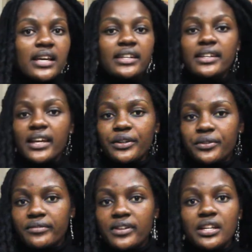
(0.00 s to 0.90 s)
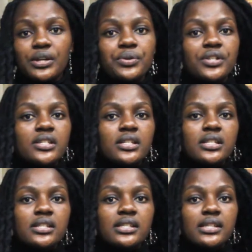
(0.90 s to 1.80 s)
Den of
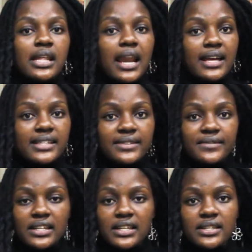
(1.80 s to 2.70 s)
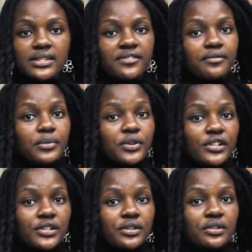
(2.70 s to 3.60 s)
Iniquities, The Last Villains of
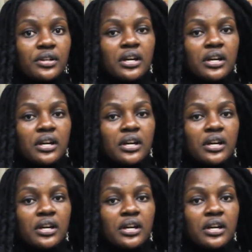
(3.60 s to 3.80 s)
Molo,